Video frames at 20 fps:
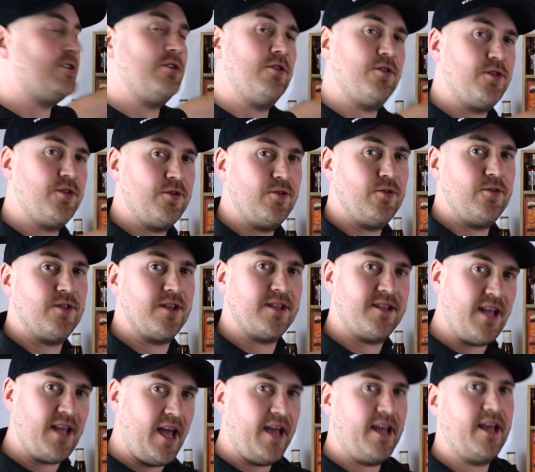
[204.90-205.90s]
you through the
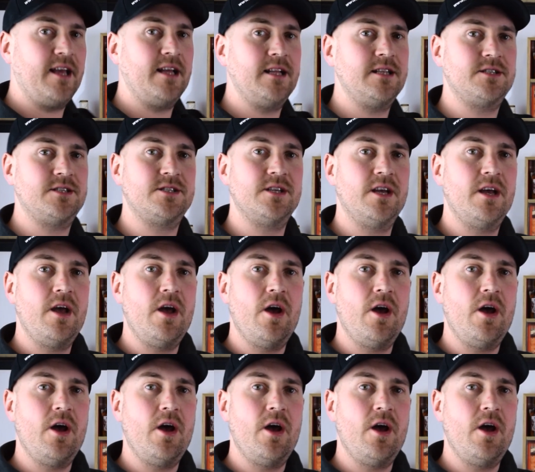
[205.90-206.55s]
decades